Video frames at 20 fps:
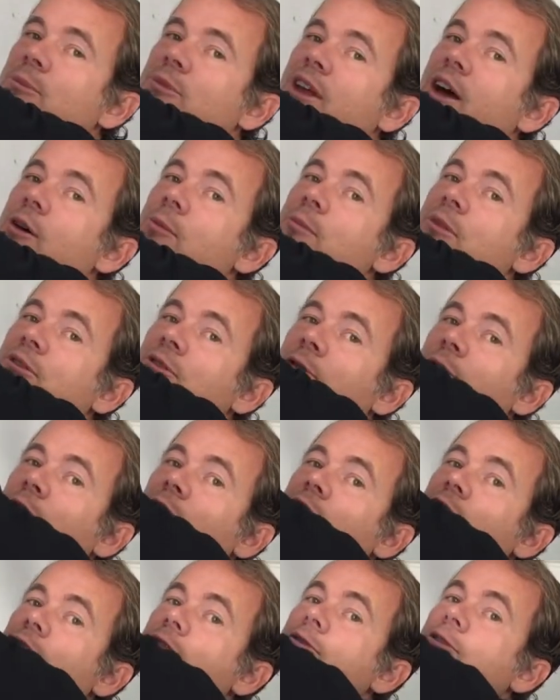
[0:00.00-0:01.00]
out before
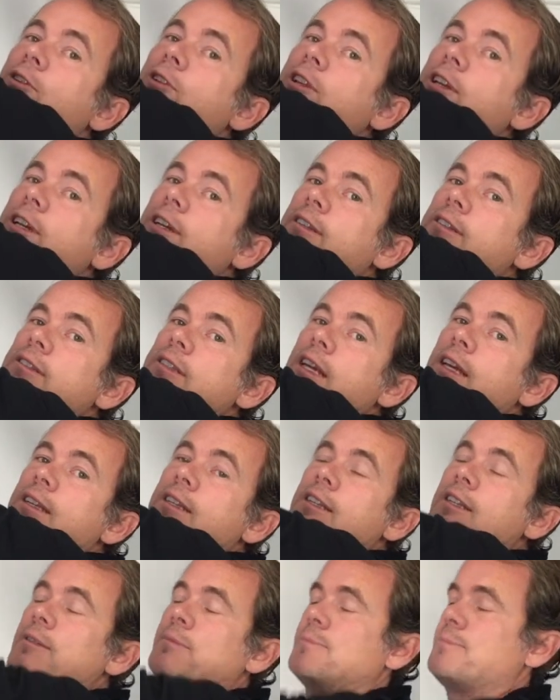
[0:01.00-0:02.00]
you're fully
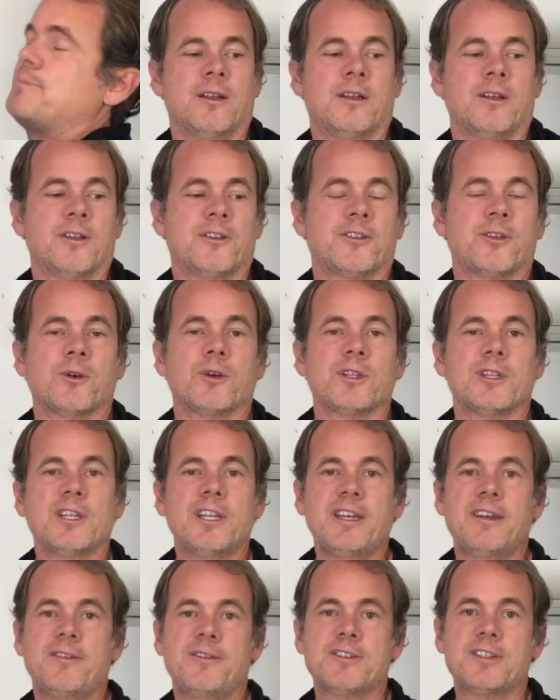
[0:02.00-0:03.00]
extended. So a
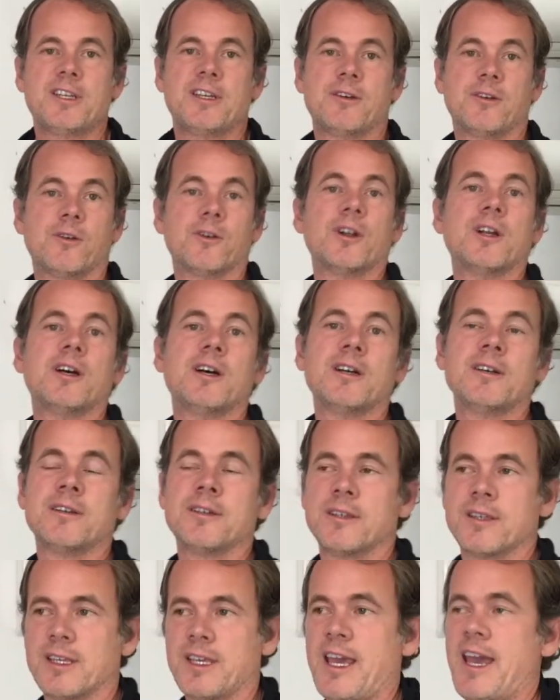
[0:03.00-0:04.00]
lift or a
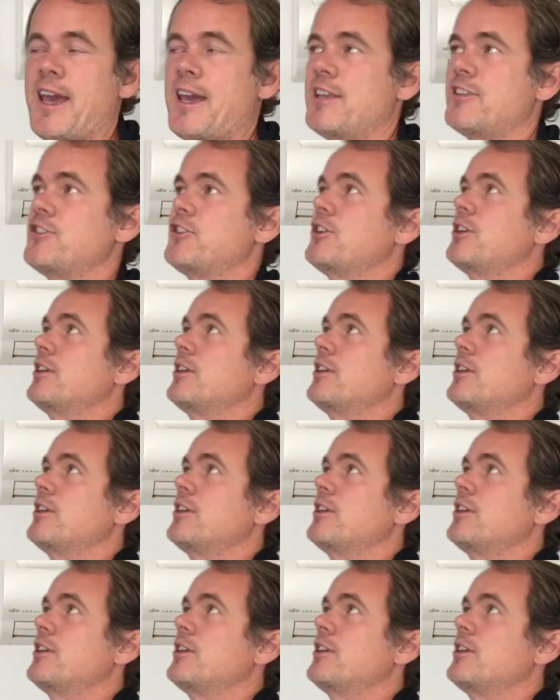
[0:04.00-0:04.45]
catch